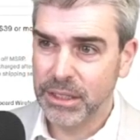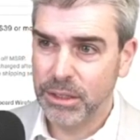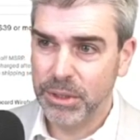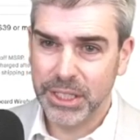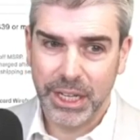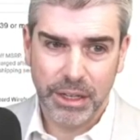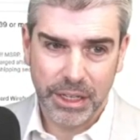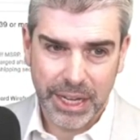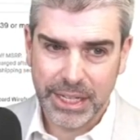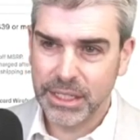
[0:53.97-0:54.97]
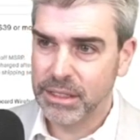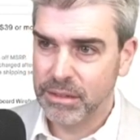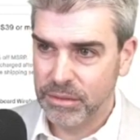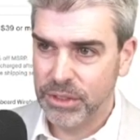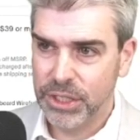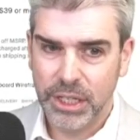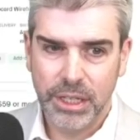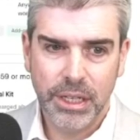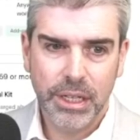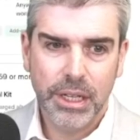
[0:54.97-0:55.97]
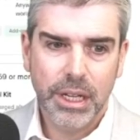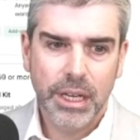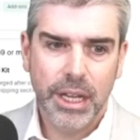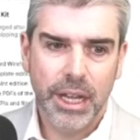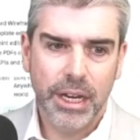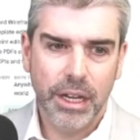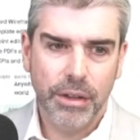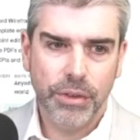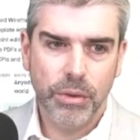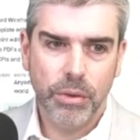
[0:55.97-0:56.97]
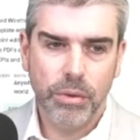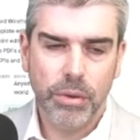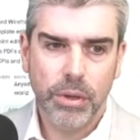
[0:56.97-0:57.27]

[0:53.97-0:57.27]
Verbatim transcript: So we said that's done. Then if you